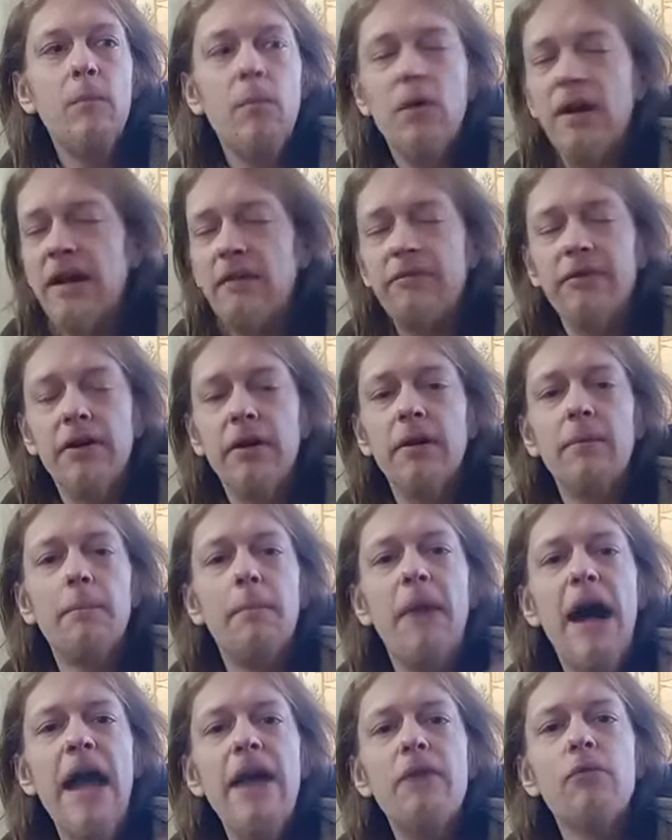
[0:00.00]
Whatever.
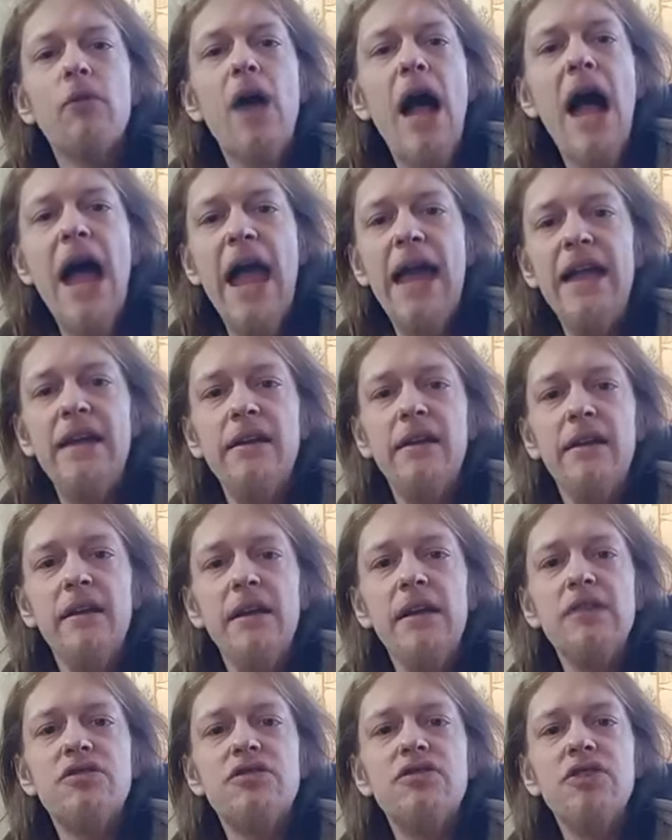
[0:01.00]
My ride
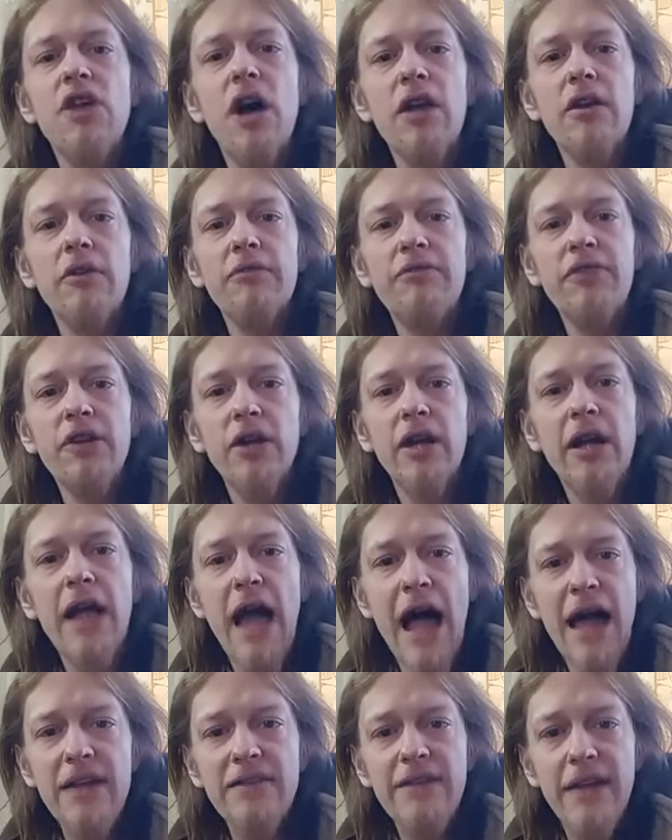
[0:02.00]
is none of your
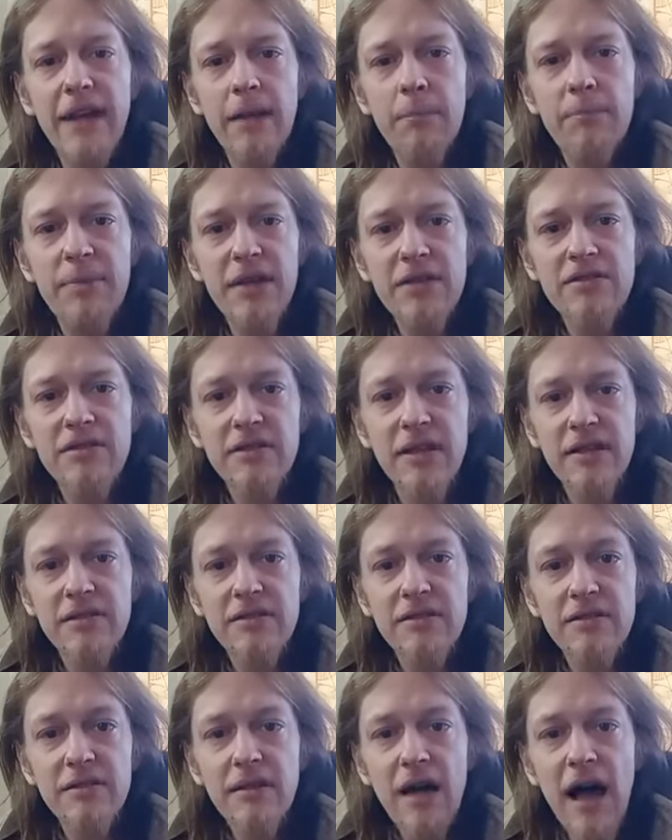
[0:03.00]
goddamn
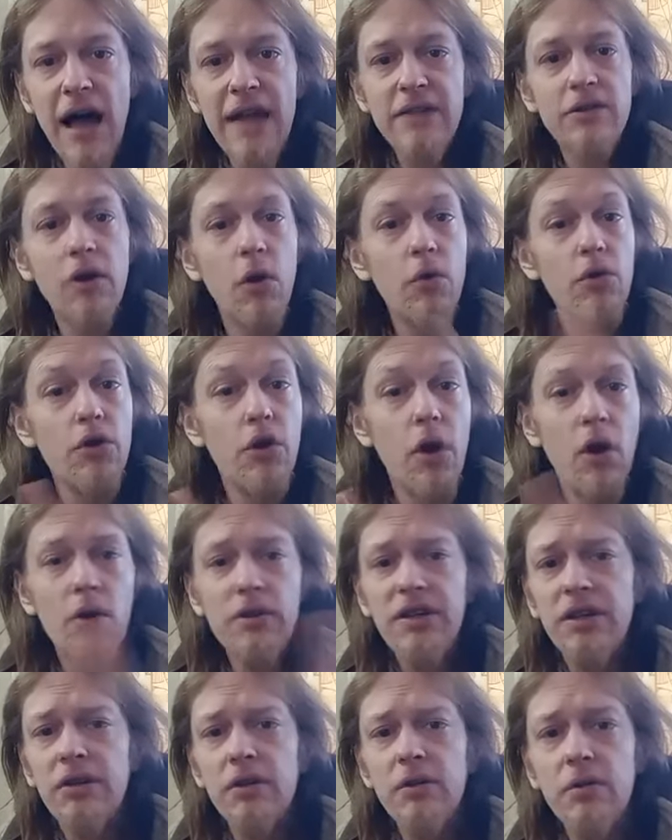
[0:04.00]
business. I don't know
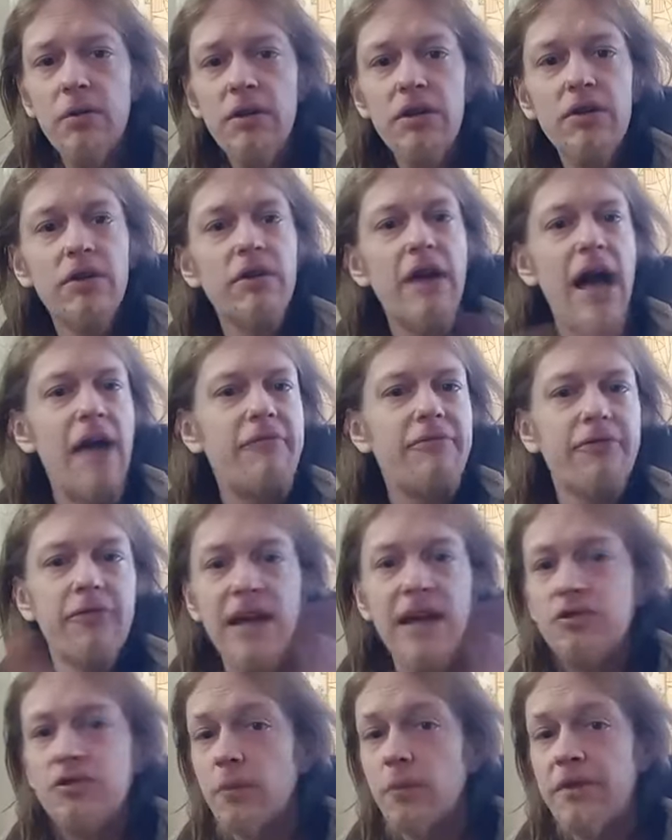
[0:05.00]
you. You're not
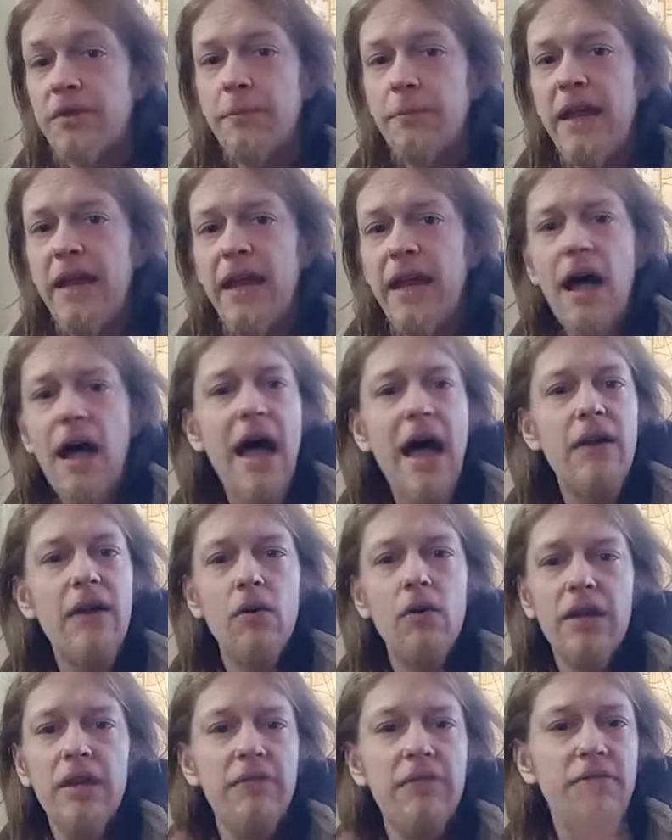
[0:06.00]
friends with me. I
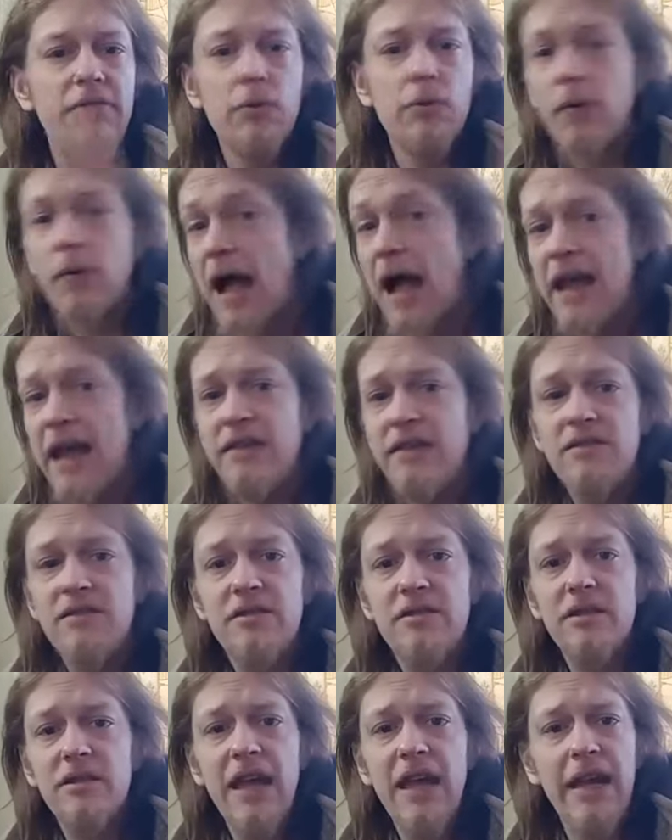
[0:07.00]
don't give you
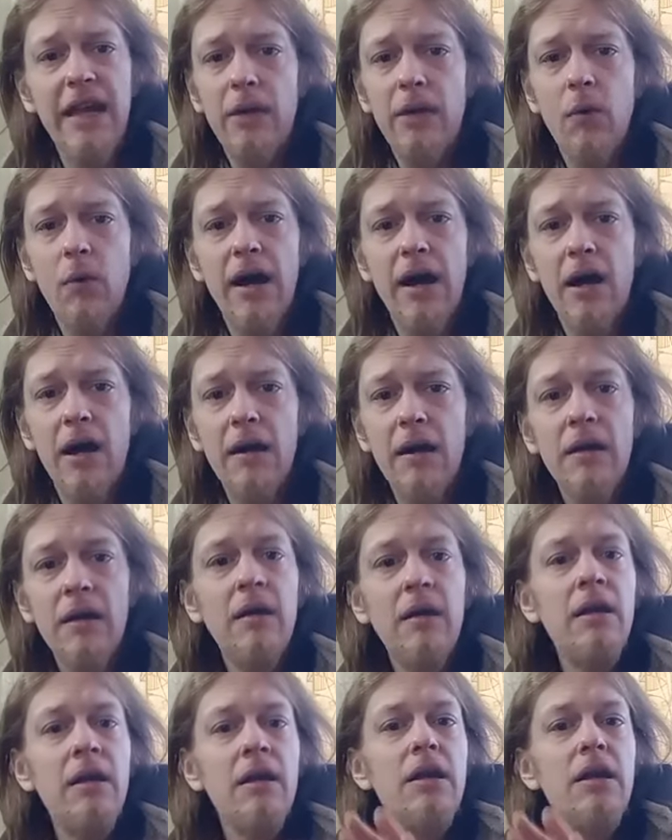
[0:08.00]
rides anywhere.
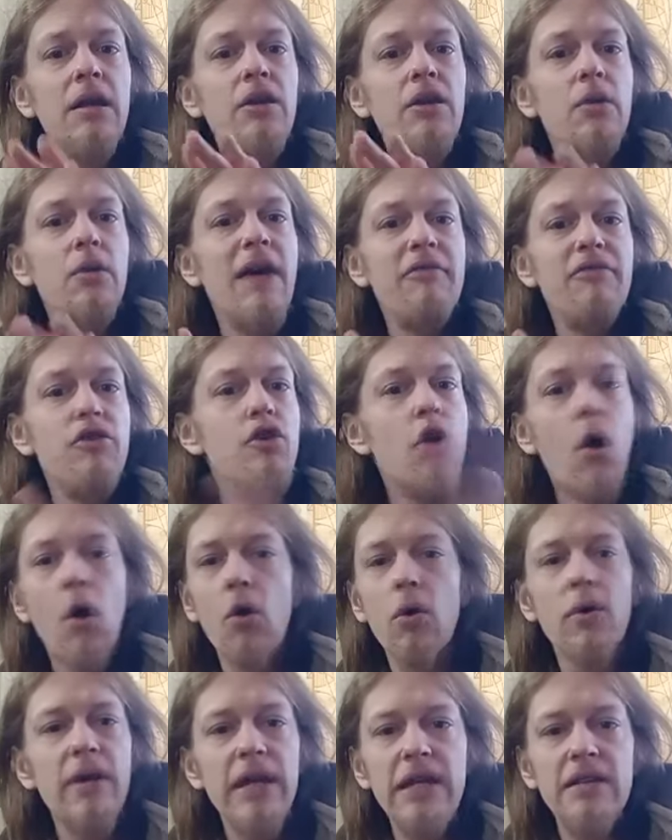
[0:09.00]
You have
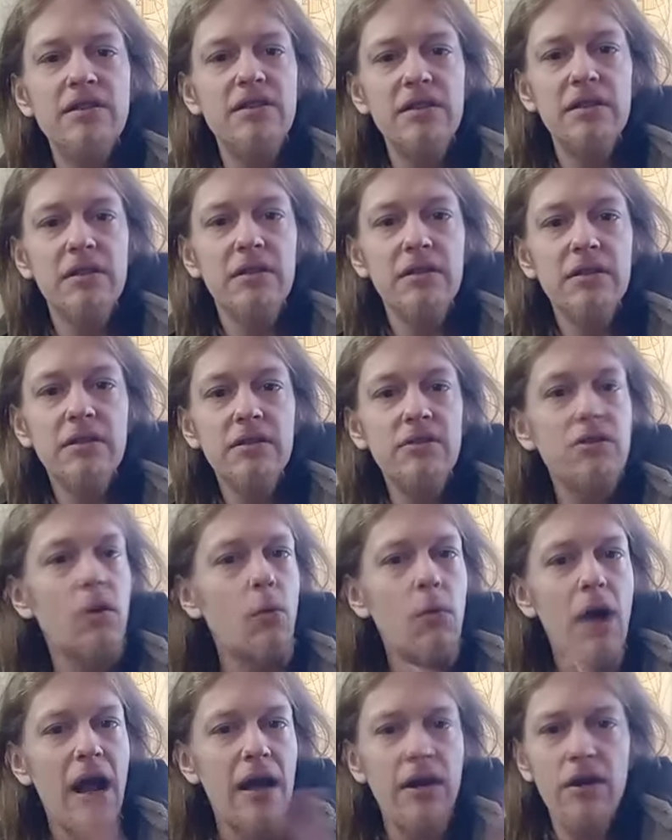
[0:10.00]
no reason to
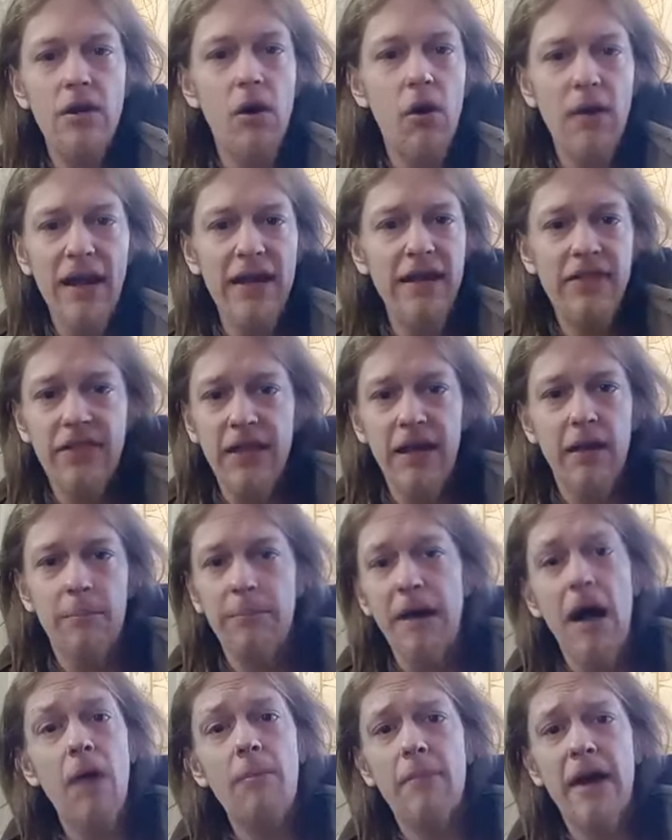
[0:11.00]
want to know anything
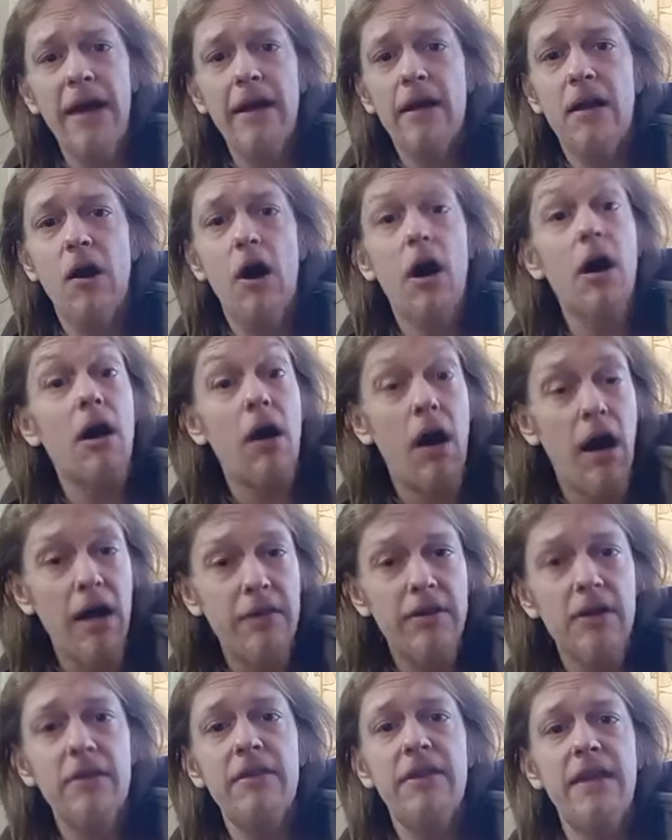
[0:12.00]
about my car
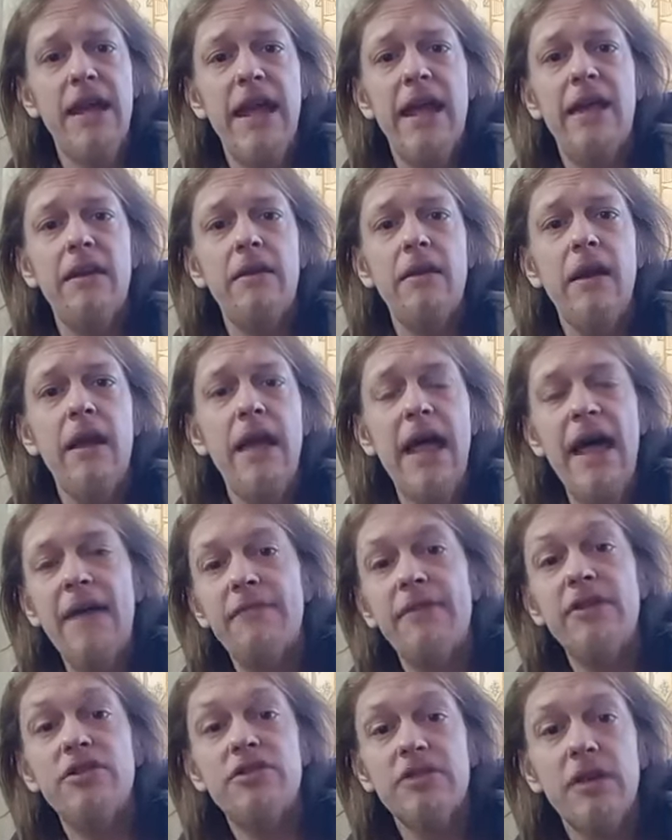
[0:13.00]
other than
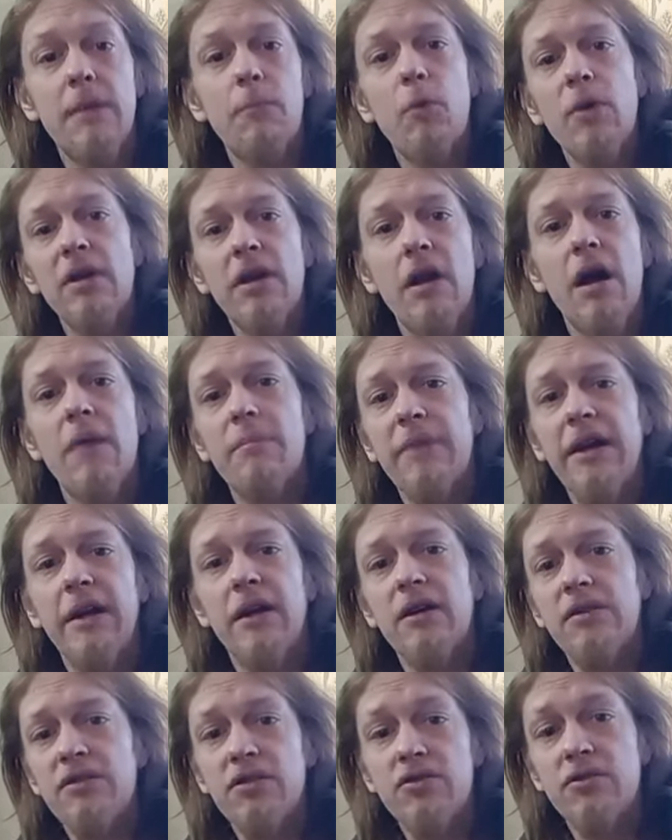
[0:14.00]
having someone come
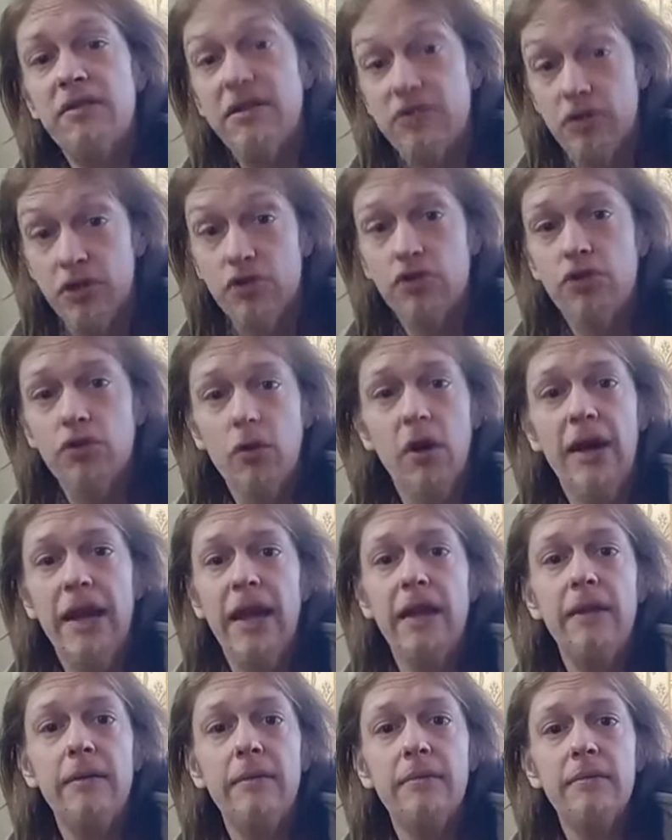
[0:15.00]
here and destroy
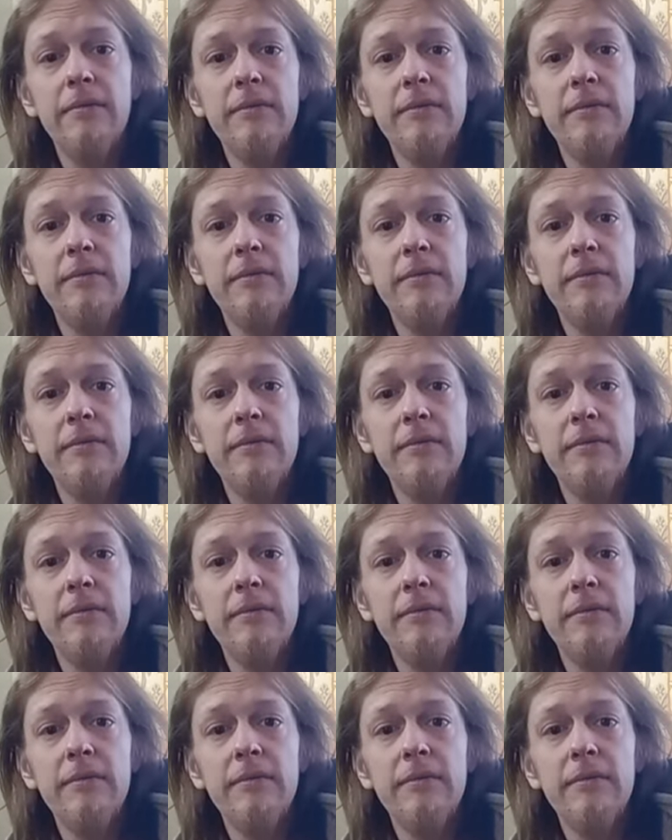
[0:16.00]
it.